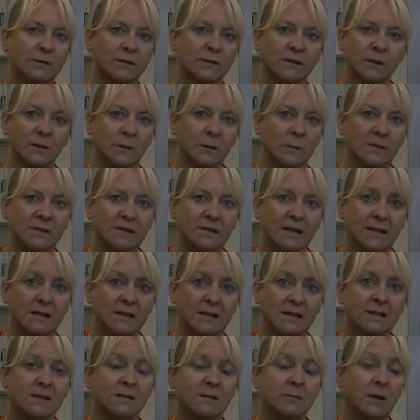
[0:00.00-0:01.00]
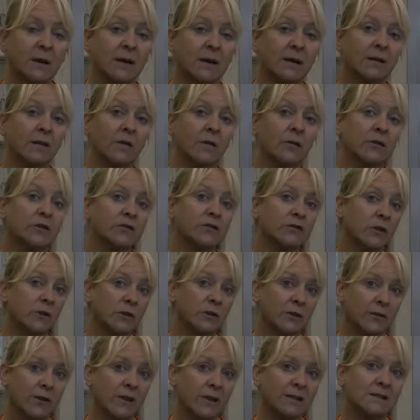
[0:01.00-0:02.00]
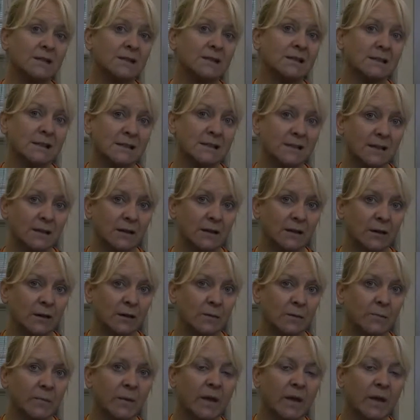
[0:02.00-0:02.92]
circumstances depending on the tutor that's assessing you.